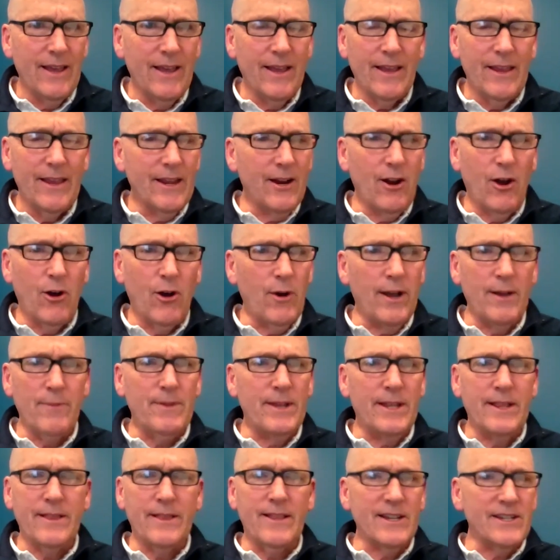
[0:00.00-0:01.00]
You know, I
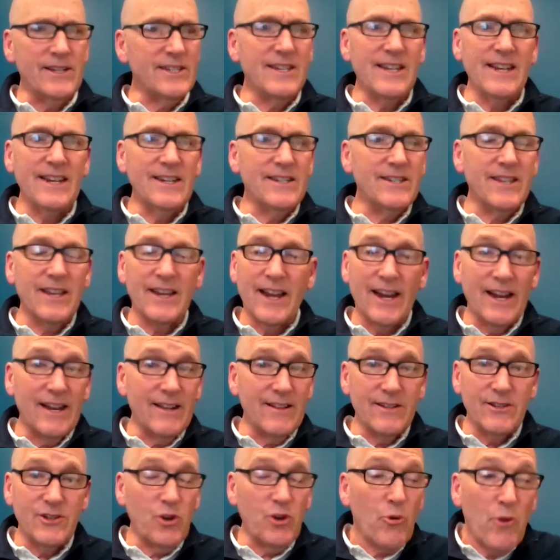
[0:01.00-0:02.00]
mean, this needs to
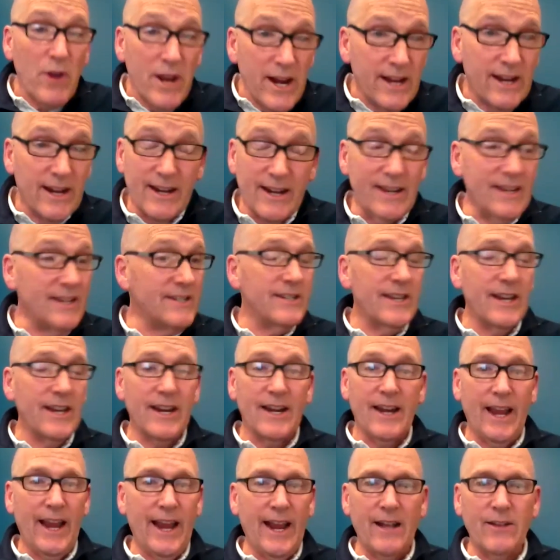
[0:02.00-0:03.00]
get treated, it needs to
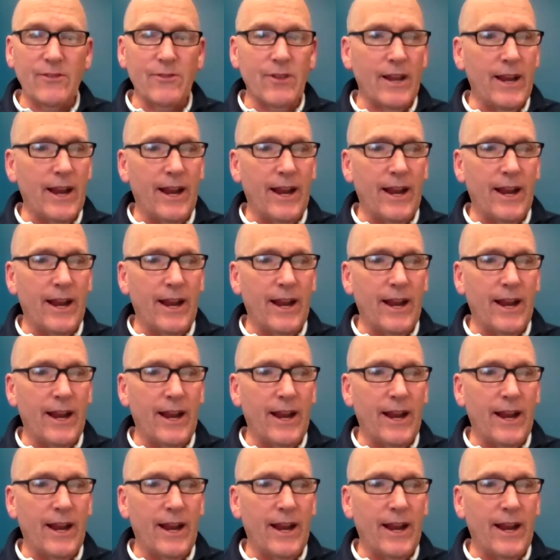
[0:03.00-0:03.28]
get handled.